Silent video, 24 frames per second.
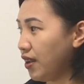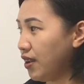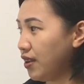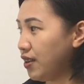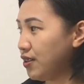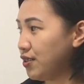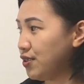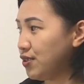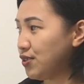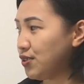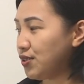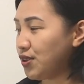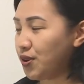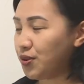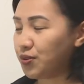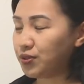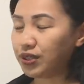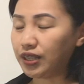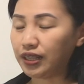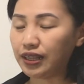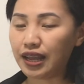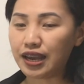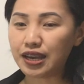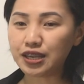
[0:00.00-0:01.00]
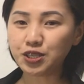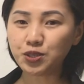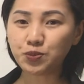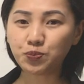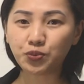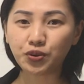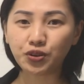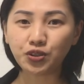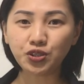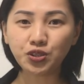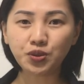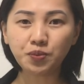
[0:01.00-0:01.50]
So the last
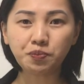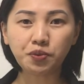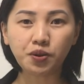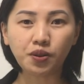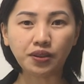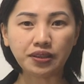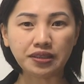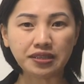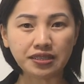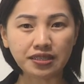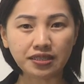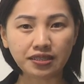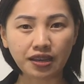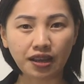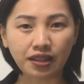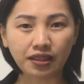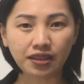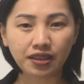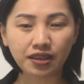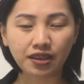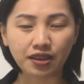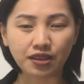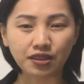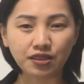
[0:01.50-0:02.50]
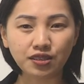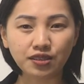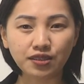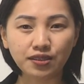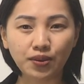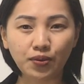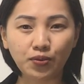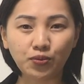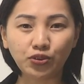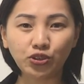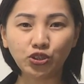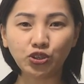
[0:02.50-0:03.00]
principle is telling us that
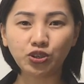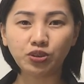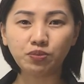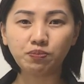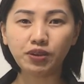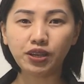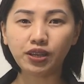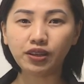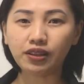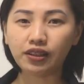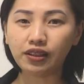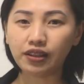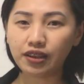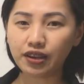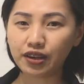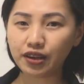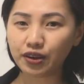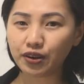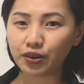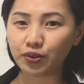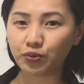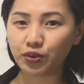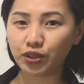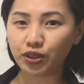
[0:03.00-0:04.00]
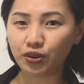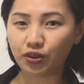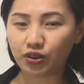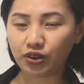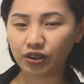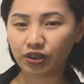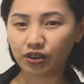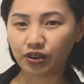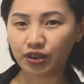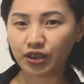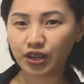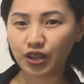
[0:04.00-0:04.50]
we should be clear with our
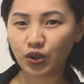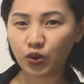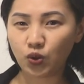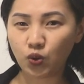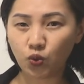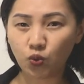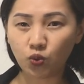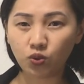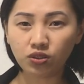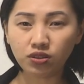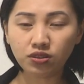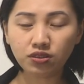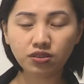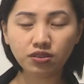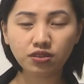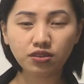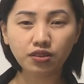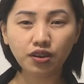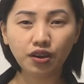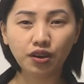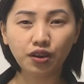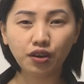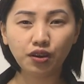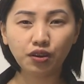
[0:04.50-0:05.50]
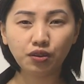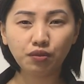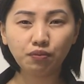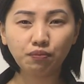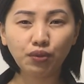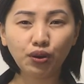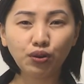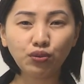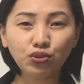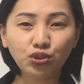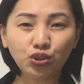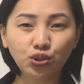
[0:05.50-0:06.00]
learning goals,
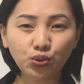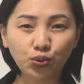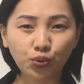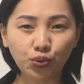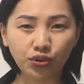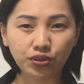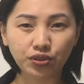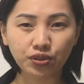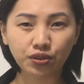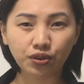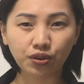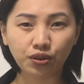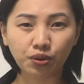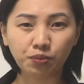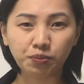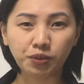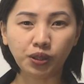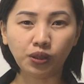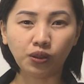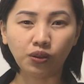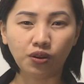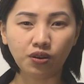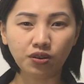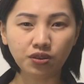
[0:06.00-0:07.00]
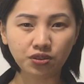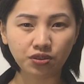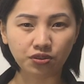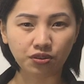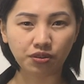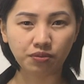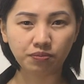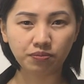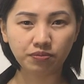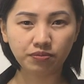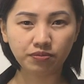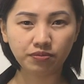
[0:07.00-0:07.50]
both short-term and long-term.
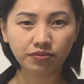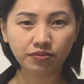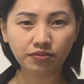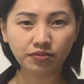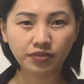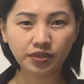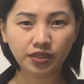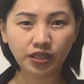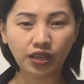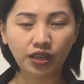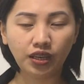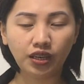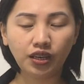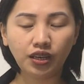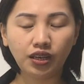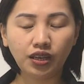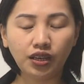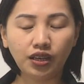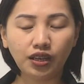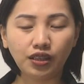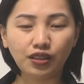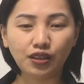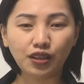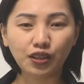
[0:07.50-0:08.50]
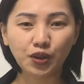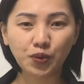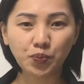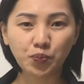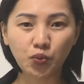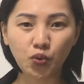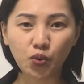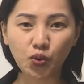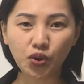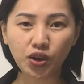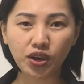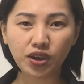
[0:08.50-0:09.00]
Another
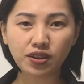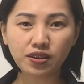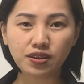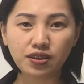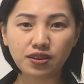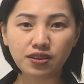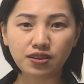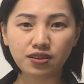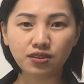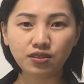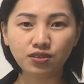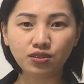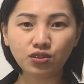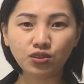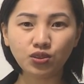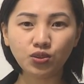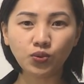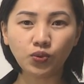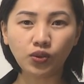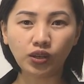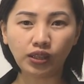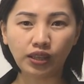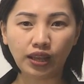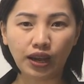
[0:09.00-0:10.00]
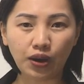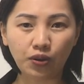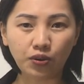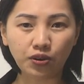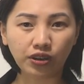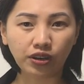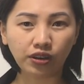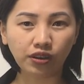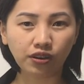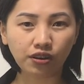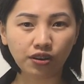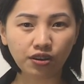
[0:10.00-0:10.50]
point is to allow our
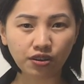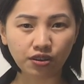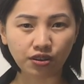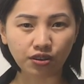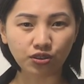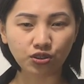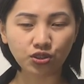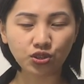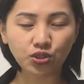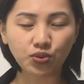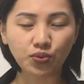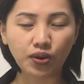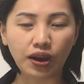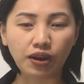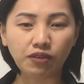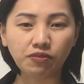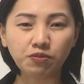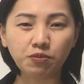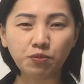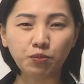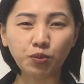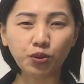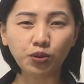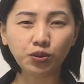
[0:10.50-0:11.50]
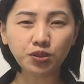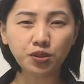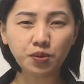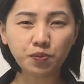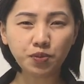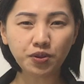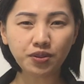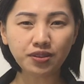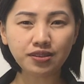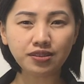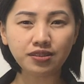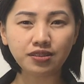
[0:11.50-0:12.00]
learners to have
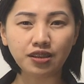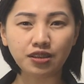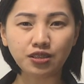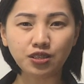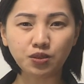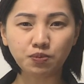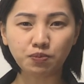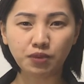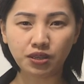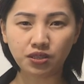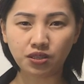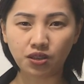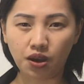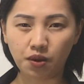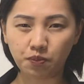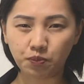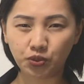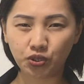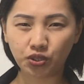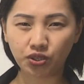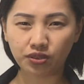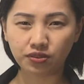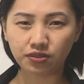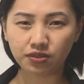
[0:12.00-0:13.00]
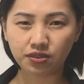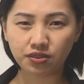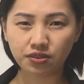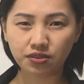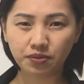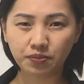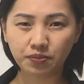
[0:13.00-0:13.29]
multiple assessment options.